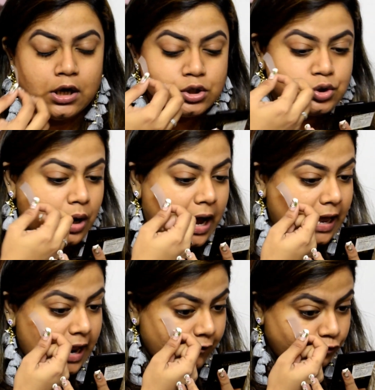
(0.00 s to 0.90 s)
So
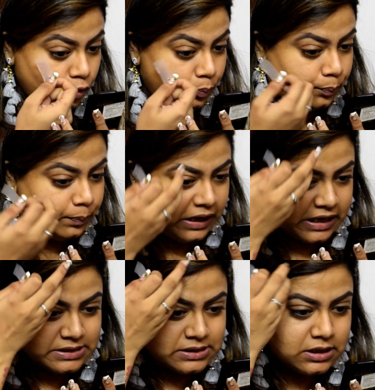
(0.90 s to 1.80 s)
I'll have to
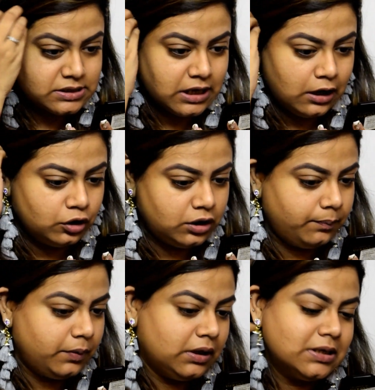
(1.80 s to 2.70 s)
place the
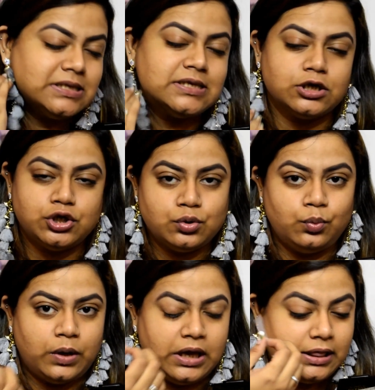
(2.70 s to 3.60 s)
sellotape in such a
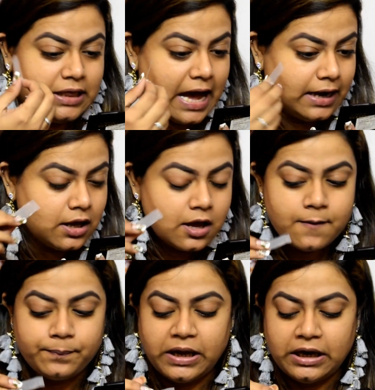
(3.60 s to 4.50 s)
way that
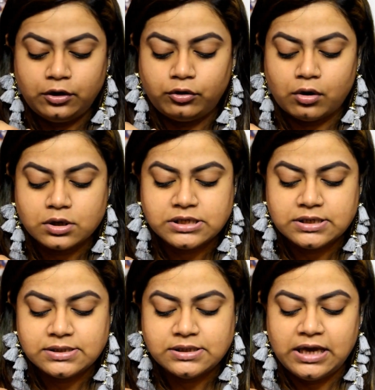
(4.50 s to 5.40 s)
it
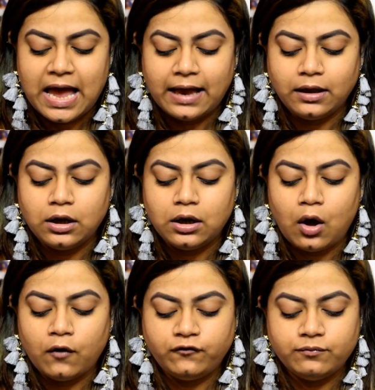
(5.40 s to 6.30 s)
crosses the angle
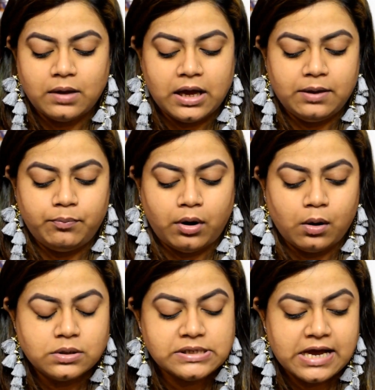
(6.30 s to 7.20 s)
of my
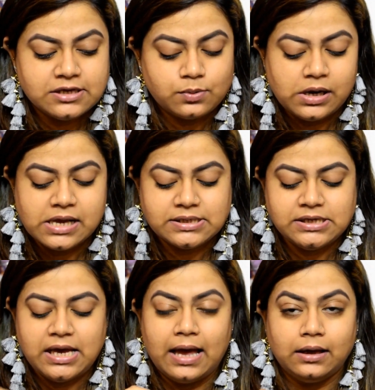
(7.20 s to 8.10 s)
brows as well as
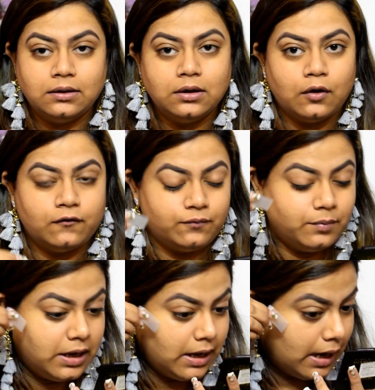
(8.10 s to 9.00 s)
the angle of
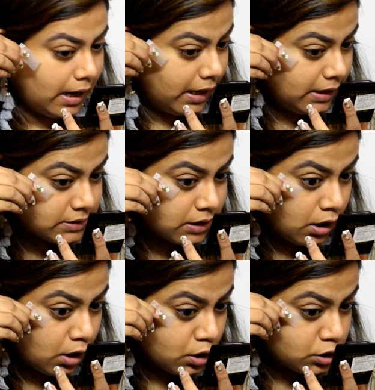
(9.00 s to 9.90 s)
my eyes.
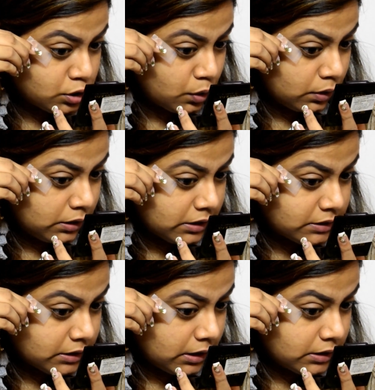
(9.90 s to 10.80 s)
So this
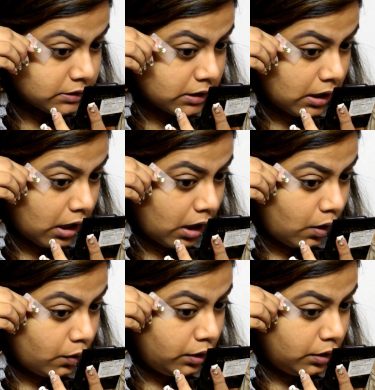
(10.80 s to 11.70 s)
is
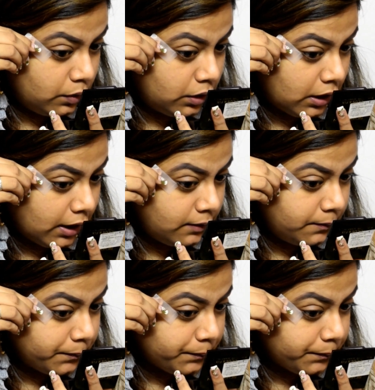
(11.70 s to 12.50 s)
how you can